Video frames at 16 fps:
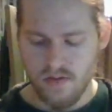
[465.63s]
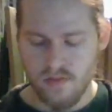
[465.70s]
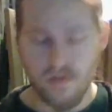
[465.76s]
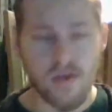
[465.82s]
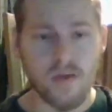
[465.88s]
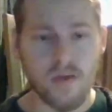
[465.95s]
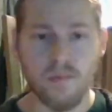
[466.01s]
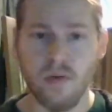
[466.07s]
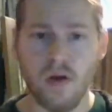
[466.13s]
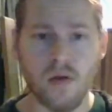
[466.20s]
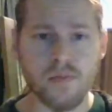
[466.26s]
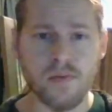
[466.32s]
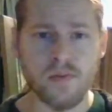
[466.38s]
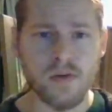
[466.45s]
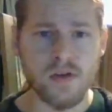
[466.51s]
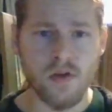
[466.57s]
they
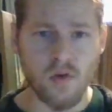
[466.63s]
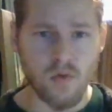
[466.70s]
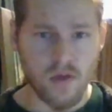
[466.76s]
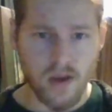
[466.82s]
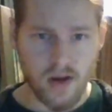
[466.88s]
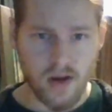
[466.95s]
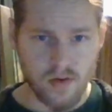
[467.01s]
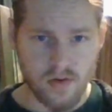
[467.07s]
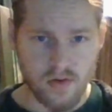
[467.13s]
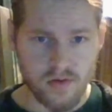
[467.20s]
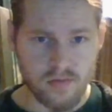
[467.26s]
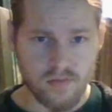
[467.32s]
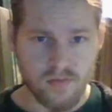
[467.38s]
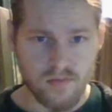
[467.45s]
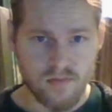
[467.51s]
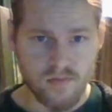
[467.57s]
probably don't care to.
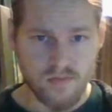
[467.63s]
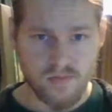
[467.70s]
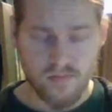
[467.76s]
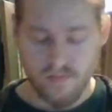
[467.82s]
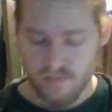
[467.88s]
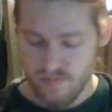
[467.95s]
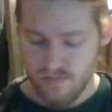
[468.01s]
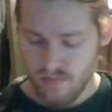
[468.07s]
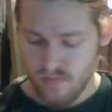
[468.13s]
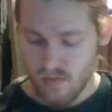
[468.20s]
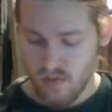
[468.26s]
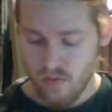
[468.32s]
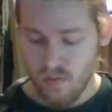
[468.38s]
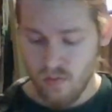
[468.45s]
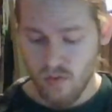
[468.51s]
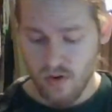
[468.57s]

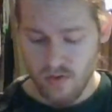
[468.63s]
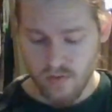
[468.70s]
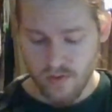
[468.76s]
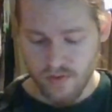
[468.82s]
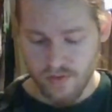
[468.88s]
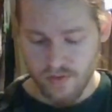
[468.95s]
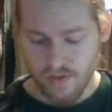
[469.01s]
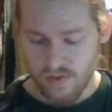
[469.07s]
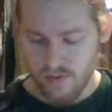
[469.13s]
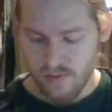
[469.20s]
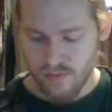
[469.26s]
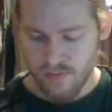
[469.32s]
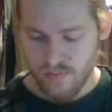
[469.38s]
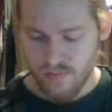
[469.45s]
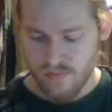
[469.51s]
Why do I say this?